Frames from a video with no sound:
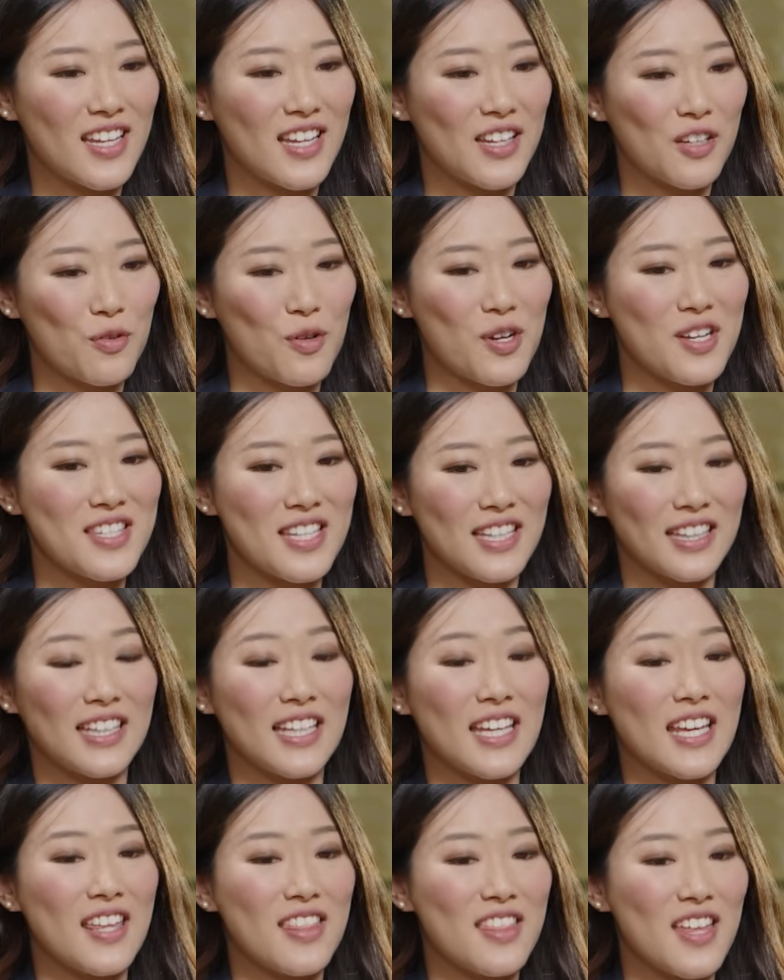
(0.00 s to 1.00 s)

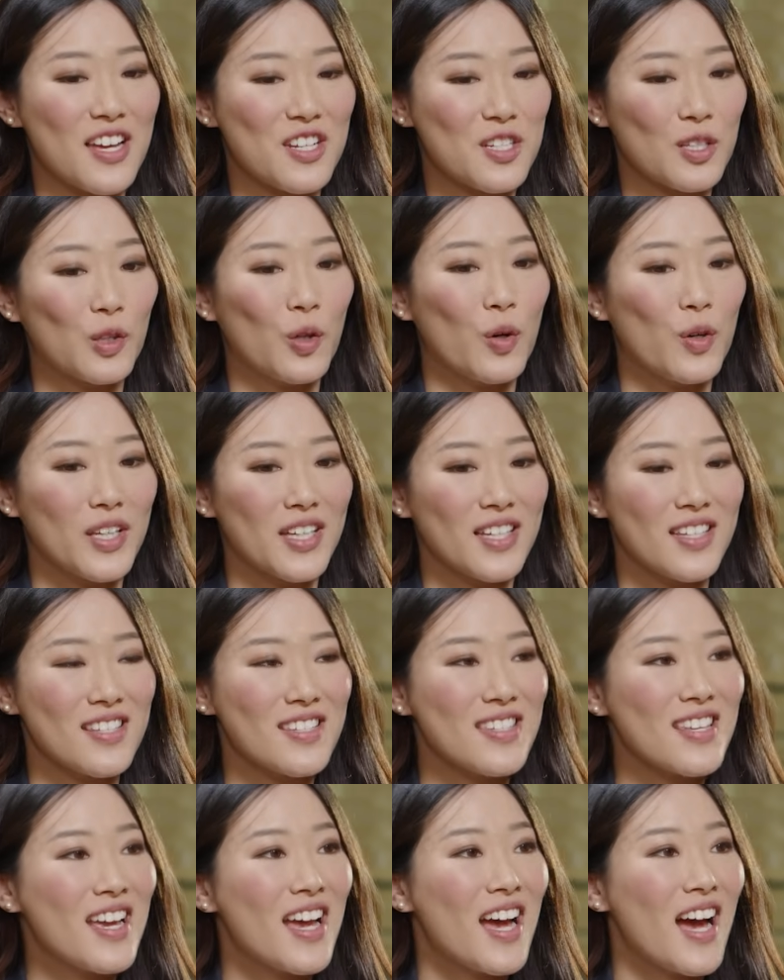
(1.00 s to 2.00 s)
increasingly that lawyers
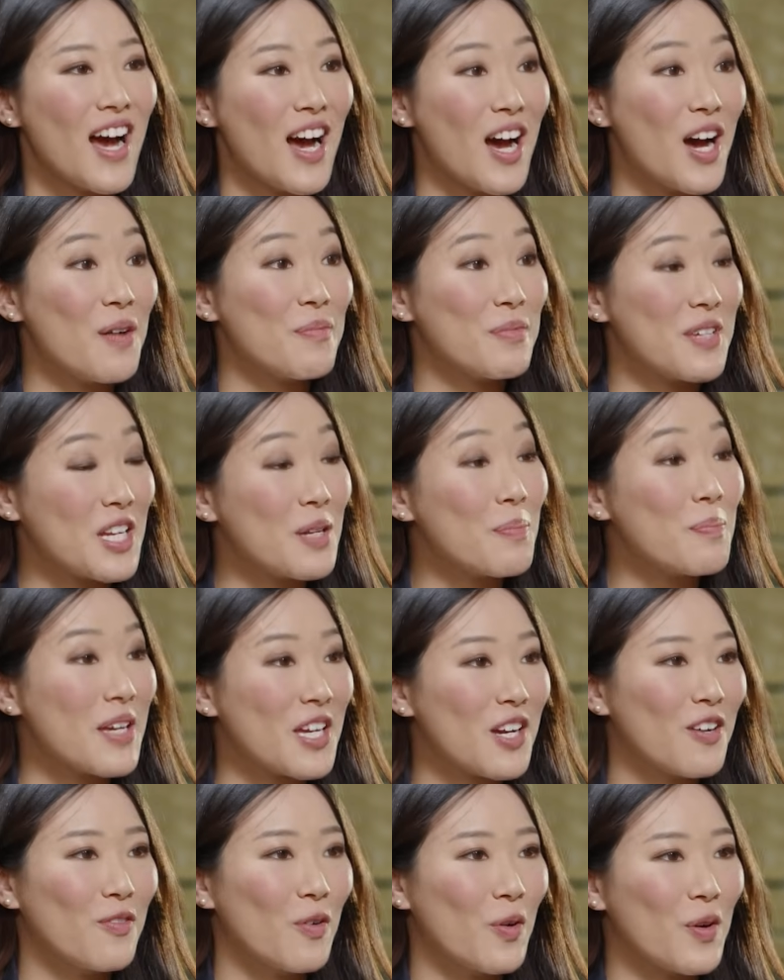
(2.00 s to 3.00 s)
need a
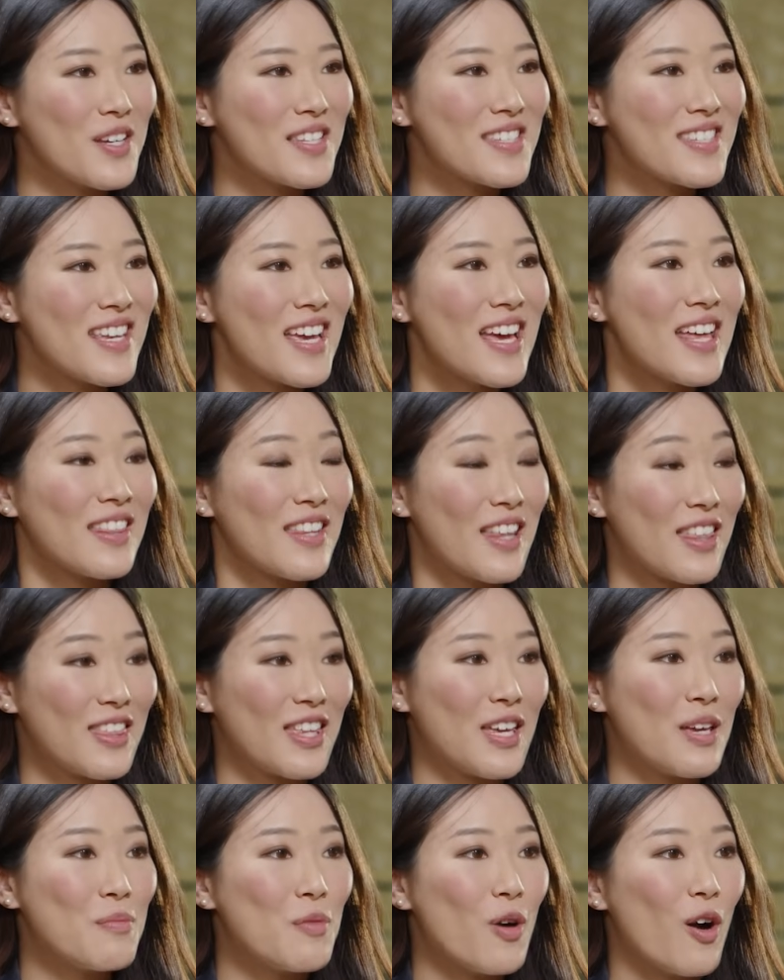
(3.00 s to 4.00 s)
bigger voice. The
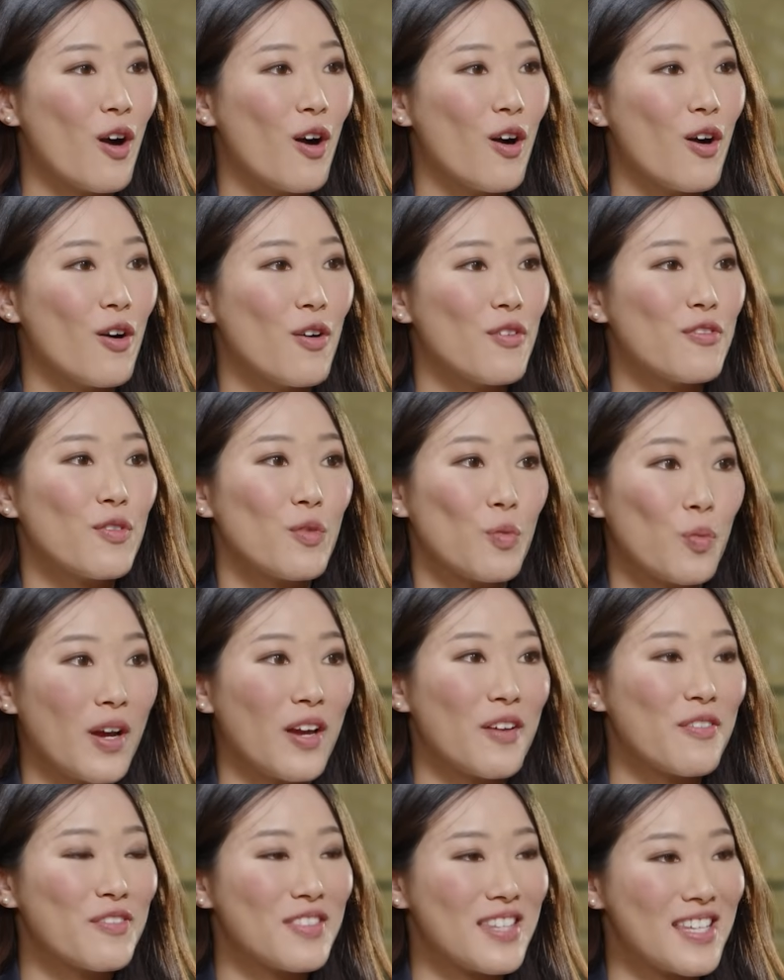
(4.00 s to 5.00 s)
theme of
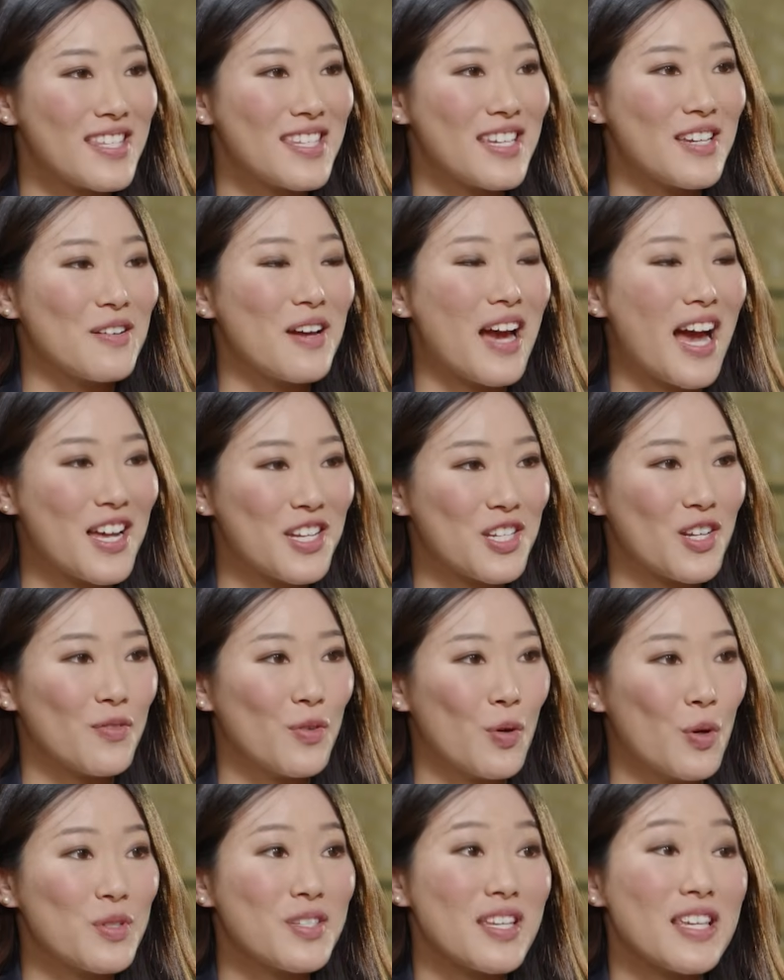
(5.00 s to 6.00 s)
WEF this year at
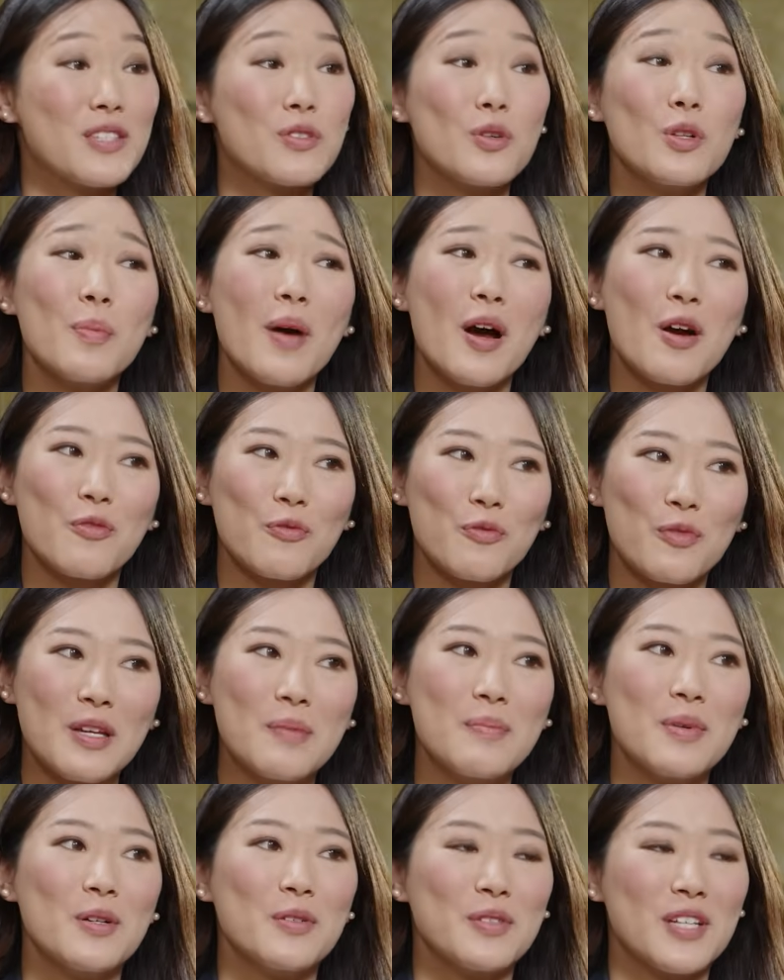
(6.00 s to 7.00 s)
Davos is all about
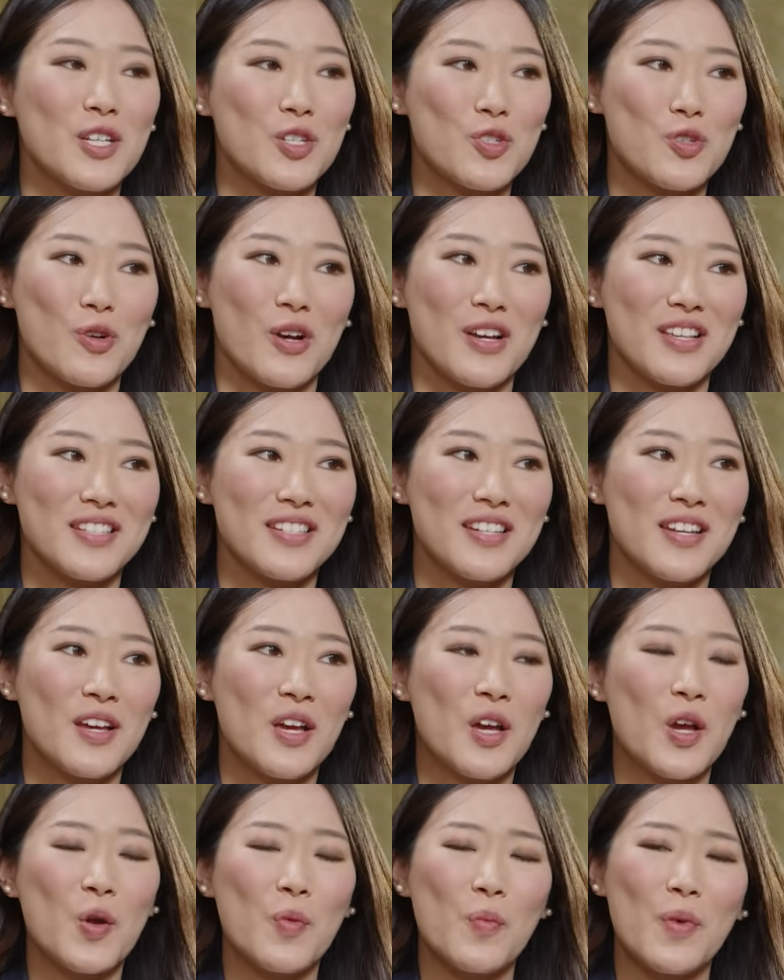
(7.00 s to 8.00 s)
rebuilding trust.
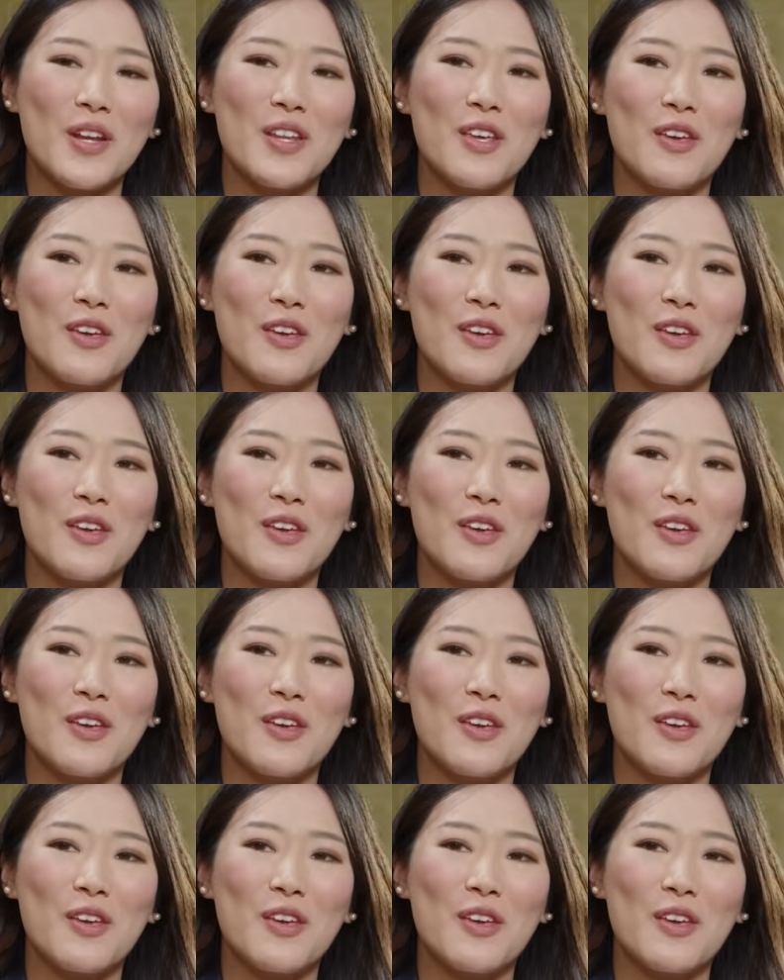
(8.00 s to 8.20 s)
Where do